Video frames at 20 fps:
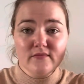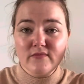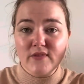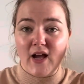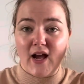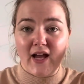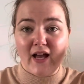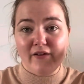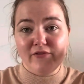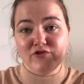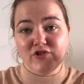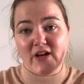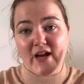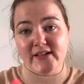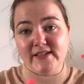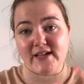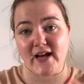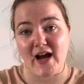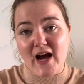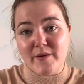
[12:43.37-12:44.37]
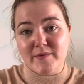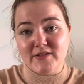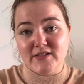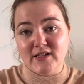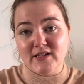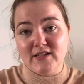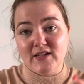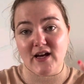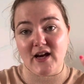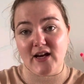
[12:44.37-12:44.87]
I have checked
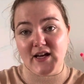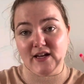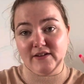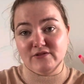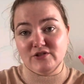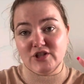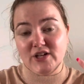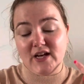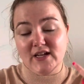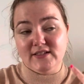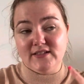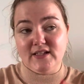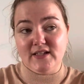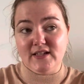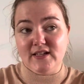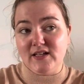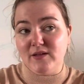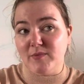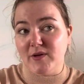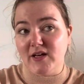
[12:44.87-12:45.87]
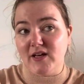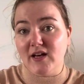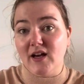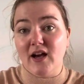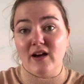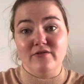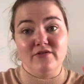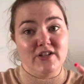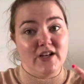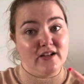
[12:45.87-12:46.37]
Amazon, I have checked eBay,
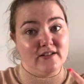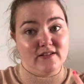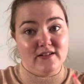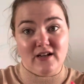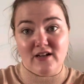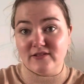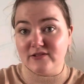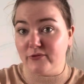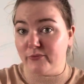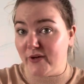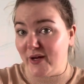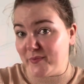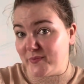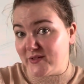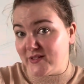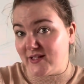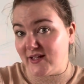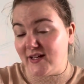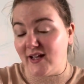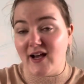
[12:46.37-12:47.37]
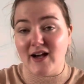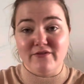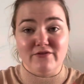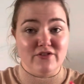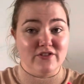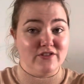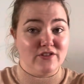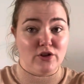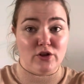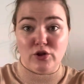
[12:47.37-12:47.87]
I've checked the actual website, I've
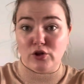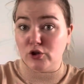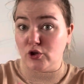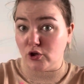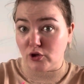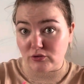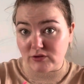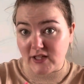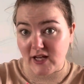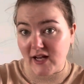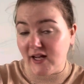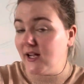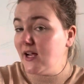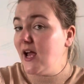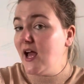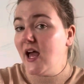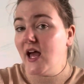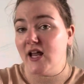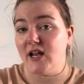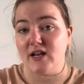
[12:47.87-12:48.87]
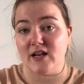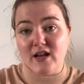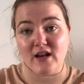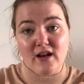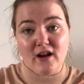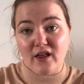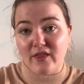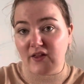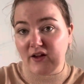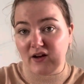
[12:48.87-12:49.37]
just googled it,
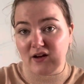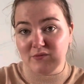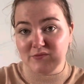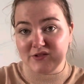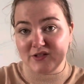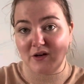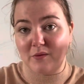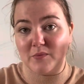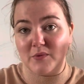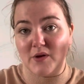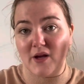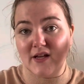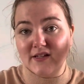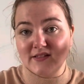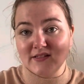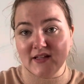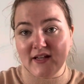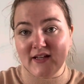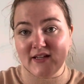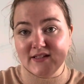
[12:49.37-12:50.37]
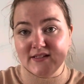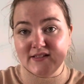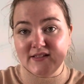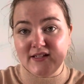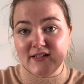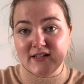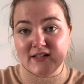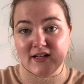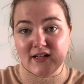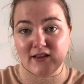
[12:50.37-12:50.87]
nothing comes up. It's like it's
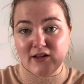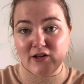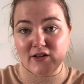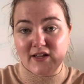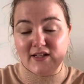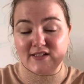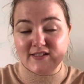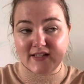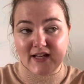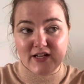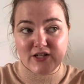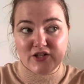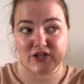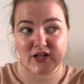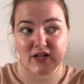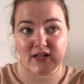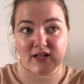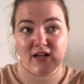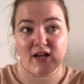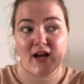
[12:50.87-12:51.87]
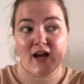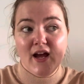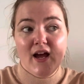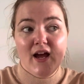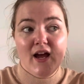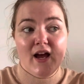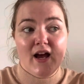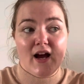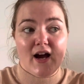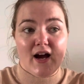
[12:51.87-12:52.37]
needing a little extension,
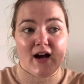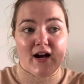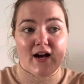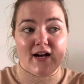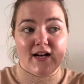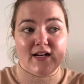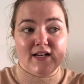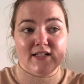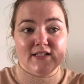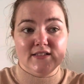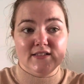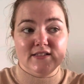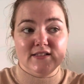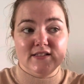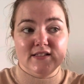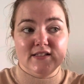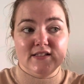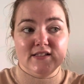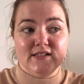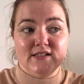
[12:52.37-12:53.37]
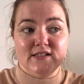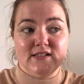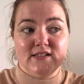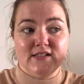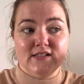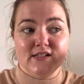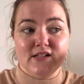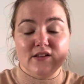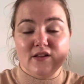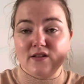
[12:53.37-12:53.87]

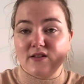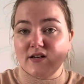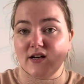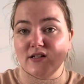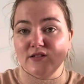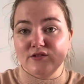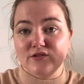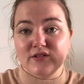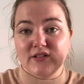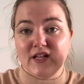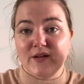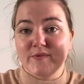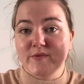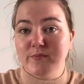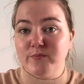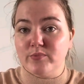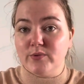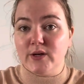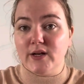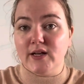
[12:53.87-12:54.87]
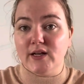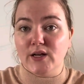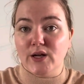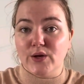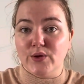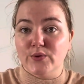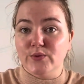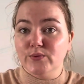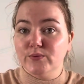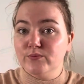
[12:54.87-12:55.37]
and the landlord keeps bringing
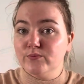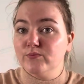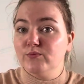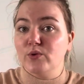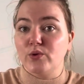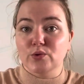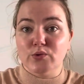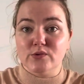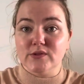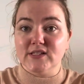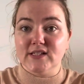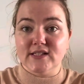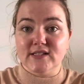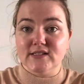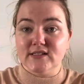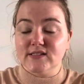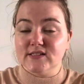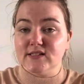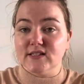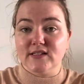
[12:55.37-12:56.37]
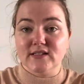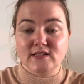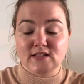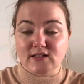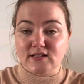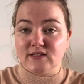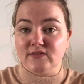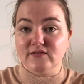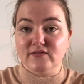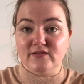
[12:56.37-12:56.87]
out hoses that
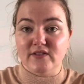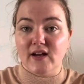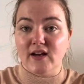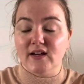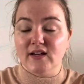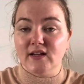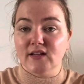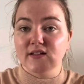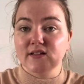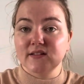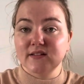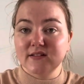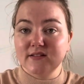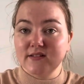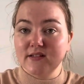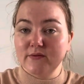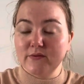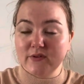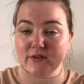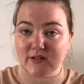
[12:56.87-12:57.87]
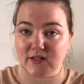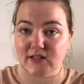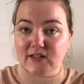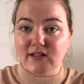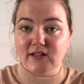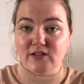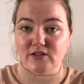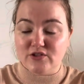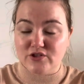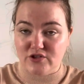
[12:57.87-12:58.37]
doesn't fit, and we're now
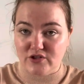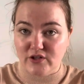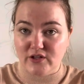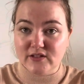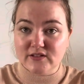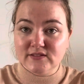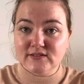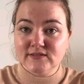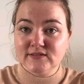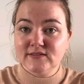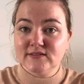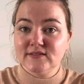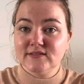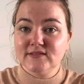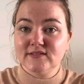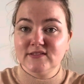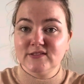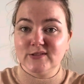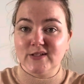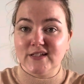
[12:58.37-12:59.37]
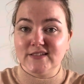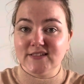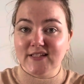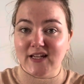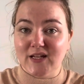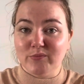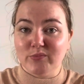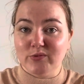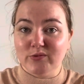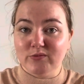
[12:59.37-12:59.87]
in June, so that's
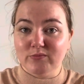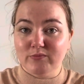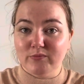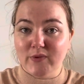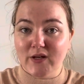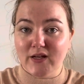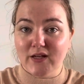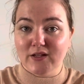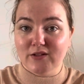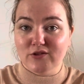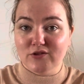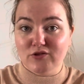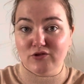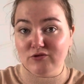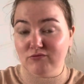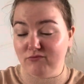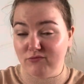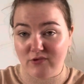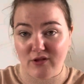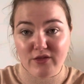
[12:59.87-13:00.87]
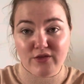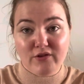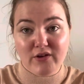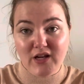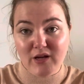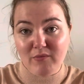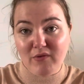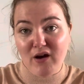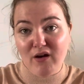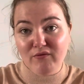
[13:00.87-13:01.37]
April, May, 3
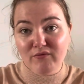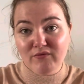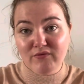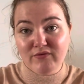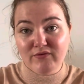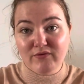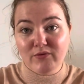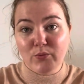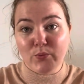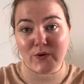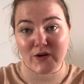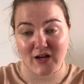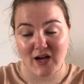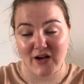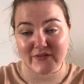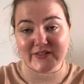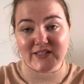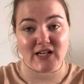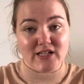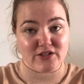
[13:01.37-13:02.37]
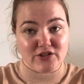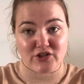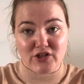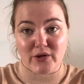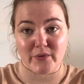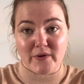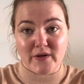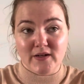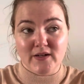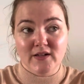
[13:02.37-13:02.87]
months we haven't had a
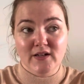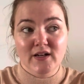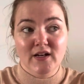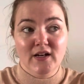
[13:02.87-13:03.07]
shower.